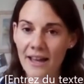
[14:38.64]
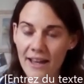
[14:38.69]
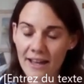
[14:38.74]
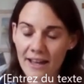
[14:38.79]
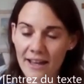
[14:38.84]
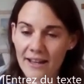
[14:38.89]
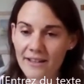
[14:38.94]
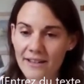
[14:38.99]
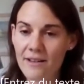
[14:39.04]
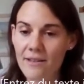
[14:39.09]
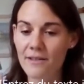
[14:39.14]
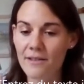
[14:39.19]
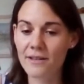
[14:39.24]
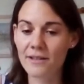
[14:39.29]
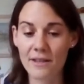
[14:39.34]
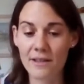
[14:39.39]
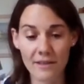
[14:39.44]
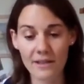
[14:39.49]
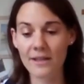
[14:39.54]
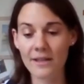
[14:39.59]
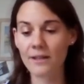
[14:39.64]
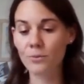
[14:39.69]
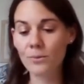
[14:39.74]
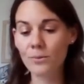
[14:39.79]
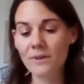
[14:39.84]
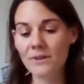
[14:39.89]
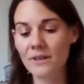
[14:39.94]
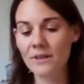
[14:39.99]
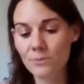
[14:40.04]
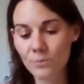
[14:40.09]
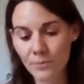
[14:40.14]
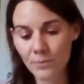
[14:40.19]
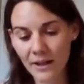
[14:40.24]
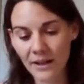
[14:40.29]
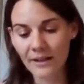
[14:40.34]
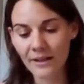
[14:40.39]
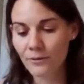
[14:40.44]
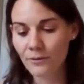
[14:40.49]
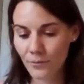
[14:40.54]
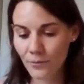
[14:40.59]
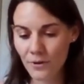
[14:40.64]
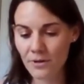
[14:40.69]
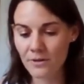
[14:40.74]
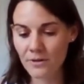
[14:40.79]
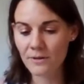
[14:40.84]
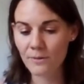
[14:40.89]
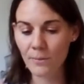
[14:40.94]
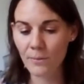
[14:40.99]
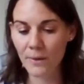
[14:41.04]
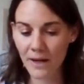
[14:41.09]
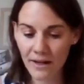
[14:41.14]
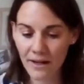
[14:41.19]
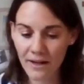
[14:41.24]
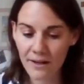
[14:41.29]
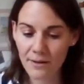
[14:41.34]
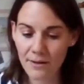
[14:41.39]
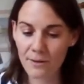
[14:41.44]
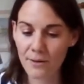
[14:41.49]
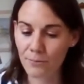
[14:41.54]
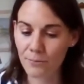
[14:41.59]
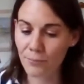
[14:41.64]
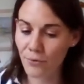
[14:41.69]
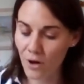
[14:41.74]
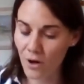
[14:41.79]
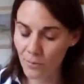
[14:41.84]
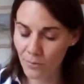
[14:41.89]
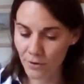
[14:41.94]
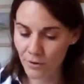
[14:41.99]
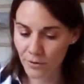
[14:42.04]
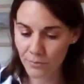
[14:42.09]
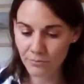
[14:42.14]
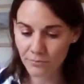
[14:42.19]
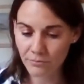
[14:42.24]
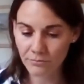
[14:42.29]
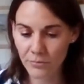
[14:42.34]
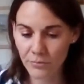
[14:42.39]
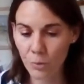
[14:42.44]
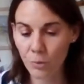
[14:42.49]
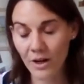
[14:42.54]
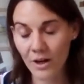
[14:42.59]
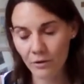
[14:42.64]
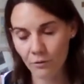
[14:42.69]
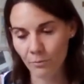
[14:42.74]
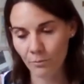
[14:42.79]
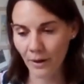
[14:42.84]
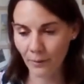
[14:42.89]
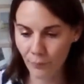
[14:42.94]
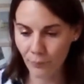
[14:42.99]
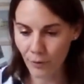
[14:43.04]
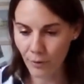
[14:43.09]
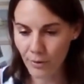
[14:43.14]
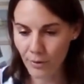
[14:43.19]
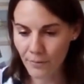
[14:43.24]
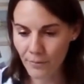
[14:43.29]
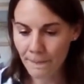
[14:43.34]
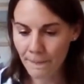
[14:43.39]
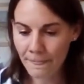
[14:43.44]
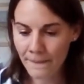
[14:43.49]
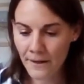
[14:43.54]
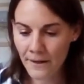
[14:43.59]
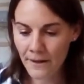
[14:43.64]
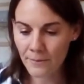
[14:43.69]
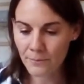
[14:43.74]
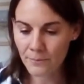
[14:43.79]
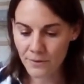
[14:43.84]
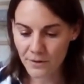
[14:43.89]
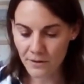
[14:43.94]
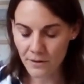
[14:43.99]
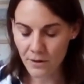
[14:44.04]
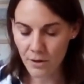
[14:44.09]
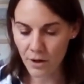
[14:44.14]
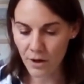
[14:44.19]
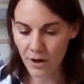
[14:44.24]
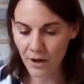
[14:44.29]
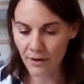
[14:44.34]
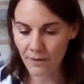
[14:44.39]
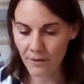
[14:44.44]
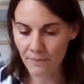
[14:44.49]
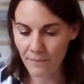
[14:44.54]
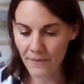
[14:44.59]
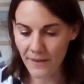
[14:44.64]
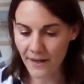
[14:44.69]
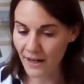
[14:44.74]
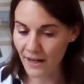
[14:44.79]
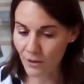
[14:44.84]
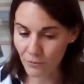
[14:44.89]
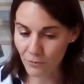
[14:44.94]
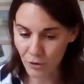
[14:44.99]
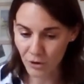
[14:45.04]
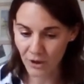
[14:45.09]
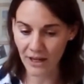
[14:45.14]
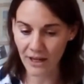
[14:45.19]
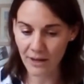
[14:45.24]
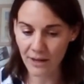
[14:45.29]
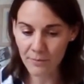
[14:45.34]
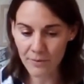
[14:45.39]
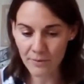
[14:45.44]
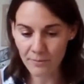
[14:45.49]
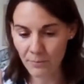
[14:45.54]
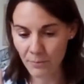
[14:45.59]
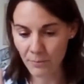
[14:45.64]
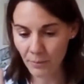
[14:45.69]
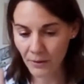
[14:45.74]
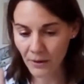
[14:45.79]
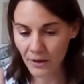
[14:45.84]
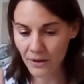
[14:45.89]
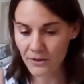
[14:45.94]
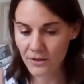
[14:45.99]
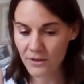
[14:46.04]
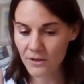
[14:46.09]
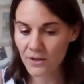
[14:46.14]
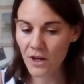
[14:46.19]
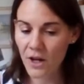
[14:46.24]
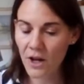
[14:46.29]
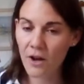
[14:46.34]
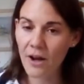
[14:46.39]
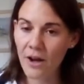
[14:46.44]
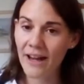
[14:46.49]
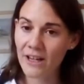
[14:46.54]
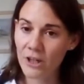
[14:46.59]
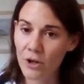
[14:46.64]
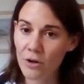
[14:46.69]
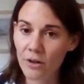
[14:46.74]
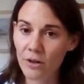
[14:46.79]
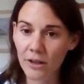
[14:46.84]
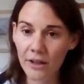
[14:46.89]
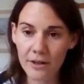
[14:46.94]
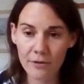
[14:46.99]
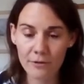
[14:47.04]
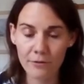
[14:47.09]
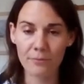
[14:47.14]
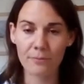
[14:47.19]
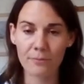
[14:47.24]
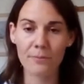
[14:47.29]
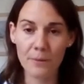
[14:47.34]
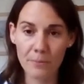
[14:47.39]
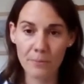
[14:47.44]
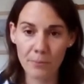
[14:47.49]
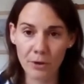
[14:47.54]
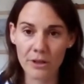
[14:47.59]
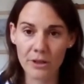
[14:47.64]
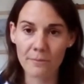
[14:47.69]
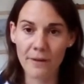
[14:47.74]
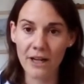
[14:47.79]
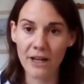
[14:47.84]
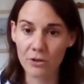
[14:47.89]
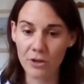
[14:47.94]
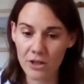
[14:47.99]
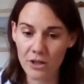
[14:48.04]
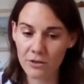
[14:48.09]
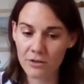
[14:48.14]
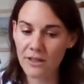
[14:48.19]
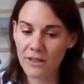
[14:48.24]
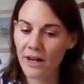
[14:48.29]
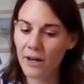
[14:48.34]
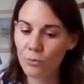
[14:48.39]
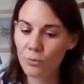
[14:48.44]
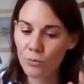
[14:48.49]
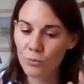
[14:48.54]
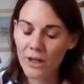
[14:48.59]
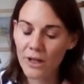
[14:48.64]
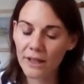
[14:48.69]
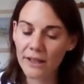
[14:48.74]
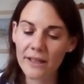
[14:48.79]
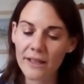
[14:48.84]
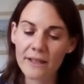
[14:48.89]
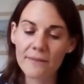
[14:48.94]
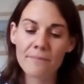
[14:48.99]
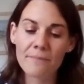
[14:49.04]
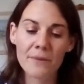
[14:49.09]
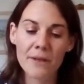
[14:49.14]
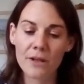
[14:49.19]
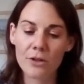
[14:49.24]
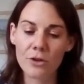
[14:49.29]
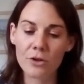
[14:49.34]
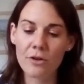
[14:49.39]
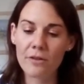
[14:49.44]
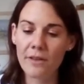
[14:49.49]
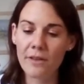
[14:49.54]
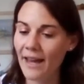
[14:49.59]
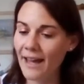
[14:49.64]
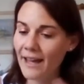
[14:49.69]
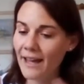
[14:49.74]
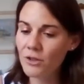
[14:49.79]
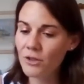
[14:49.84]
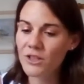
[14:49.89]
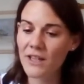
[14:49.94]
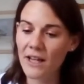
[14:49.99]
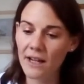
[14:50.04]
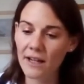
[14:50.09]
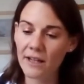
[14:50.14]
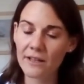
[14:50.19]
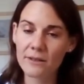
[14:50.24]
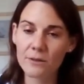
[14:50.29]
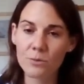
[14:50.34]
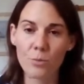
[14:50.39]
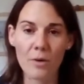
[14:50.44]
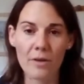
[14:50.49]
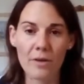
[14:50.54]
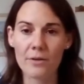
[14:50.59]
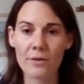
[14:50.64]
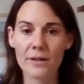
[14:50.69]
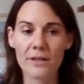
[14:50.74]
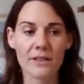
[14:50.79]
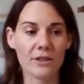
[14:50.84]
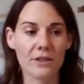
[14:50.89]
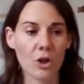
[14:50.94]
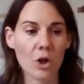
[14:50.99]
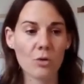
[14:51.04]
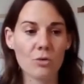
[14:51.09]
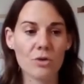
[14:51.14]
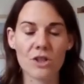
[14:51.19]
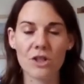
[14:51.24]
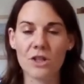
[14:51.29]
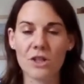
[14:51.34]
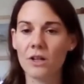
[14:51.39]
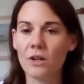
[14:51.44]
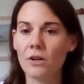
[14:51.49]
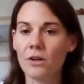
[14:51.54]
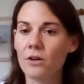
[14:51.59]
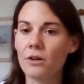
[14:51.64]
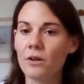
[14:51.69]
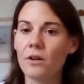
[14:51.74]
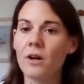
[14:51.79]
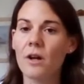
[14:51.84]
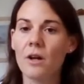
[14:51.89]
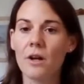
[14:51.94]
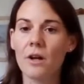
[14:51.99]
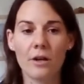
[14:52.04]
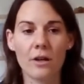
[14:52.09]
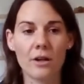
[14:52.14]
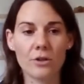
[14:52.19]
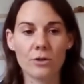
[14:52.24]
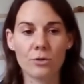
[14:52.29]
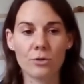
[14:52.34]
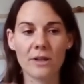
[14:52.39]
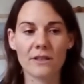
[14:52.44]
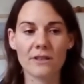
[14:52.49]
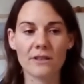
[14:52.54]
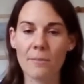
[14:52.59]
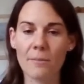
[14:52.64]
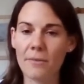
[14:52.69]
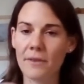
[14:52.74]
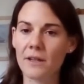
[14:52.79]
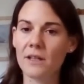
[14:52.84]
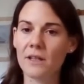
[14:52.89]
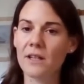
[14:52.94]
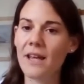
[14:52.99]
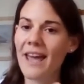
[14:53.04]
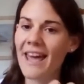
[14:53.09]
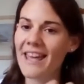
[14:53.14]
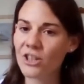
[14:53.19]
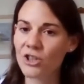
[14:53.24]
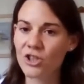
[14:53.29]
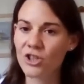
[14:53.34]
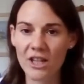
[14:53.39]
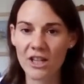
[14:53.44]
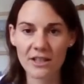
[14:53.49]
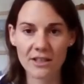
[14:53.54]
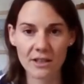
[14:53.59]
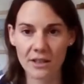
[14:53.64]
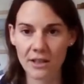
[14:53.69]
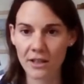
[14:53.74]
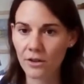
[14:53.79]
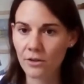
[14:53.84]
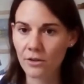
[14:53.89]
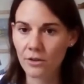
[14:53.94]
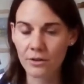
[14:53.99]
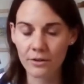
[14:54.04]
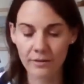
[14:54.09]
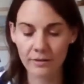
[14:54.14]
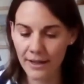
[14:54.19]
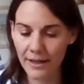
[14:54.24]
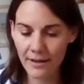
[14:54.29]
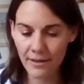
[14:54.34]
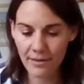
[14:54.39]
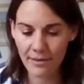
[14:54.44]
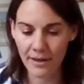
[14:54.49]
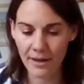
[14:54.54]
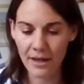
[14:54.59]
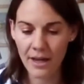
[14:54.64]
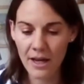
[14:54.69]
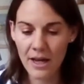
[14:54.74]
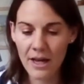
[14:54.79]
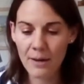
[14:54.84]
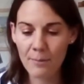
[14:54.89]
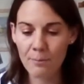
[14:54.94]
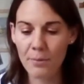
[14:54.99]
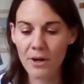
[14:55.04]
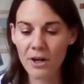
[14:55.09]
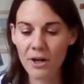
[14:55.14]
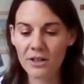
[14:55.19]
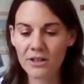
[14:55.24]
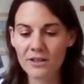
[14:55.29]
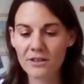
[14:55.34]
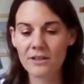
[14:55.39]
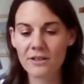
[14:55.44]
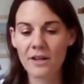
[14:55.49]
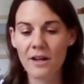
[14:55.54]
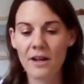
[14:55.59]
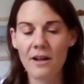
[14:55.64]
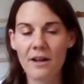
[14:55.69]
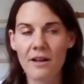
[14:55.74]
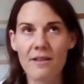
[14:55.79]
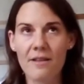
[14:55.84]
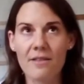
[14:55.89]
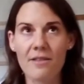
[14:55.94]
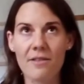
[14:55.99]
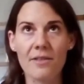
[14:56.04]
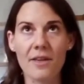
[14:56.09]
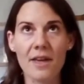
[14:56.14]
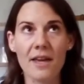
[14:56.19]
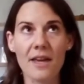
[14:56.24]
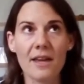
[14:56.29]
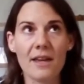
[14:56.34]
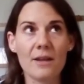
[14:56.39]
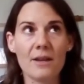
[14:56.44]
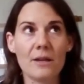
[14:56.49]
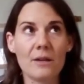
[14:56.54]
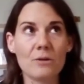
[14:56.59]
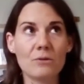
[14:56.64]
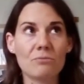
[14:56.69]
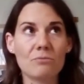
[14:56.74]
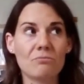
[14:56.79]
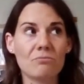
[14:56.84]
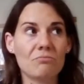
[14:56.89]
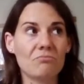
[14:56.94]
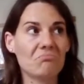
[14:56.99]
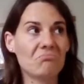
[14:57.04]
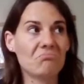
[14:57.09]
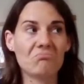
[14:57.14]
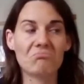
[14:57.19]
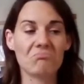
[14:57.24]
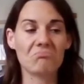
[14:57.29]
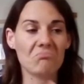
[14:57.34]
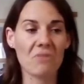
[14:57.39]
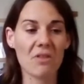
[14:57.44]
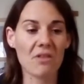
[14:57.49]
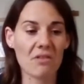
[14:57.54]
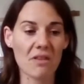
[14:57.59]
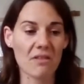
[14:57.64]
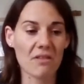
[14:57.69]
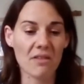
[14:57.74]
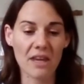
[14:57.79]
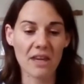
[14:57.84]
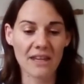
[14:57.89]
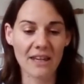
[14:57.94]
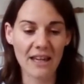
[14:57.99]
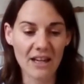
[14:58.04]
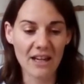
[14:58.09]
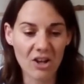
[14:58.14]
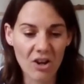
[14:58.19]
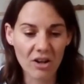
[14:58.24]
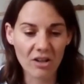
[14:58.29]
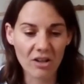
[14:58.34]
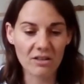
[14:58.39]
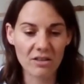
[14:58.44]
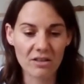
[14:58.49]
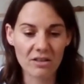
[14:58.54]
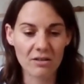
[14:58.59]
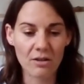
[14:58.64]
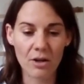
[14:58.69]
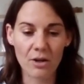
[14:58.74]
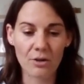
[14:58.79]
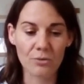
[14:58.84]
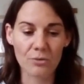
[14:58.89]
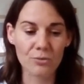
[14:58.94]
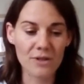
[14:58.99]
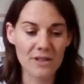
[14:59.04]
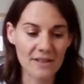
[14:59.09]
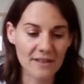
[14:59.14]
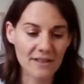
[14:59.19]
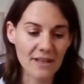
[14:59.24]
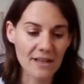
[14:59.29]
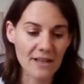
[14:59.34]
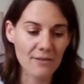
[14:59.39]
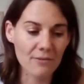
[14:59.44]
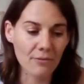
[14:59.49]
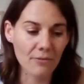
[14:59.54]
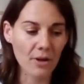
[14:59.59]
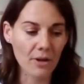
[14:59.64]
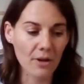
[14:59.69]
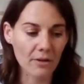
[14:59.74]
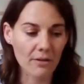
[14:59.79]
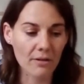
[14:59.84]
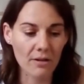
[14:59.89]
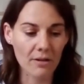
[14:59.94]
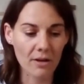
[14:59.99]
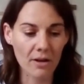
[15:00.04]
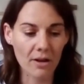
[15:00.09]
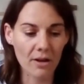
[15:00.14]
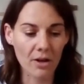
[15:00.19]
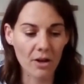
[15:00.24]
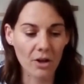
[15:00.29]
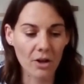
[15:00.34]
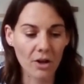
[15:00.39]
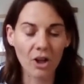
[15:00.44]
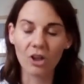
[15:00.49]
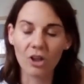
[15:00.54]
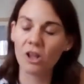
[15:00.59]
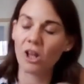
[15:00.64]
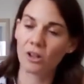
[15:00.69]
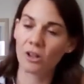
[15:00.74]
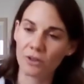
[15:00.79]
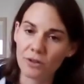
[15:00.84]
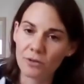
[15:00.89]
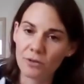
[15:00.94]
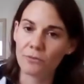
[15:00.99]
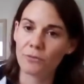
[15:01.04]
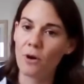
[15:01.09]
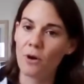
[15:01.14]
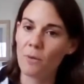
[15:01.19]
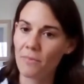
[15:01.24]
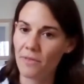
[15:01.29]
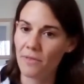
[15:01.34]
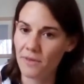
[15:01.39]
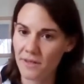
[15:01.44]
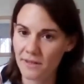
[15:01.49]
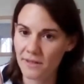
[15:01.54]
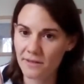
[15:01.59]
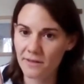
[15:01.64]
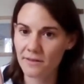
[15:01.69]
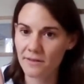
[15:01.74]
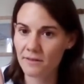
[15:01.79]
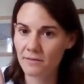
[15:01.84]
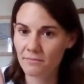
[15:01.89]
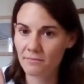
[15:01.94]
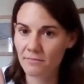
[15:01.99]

And it was as well at first my problem, one of my problems, that I overcame, but I know a lot of people in my audience are really, you know, they have a talent, whether it is coaching or doing something energetic or anything, but they cannot receive a lot from this.